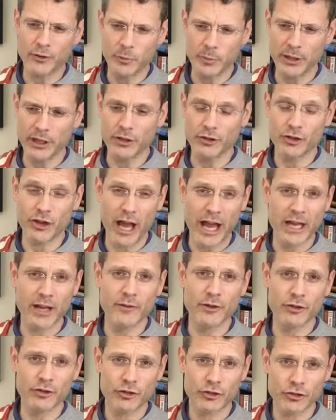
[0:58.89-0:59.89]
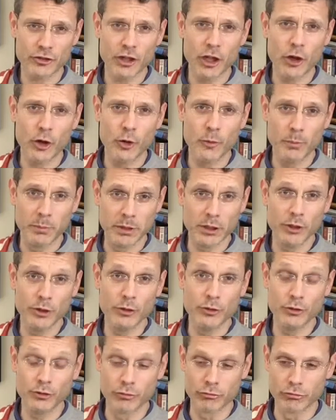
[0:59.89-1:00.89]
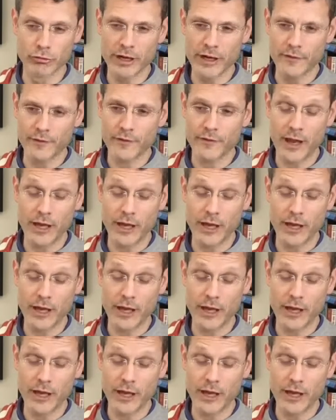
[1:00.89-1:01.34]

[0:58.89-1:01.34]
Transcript: but it's kind of a slow blues riff.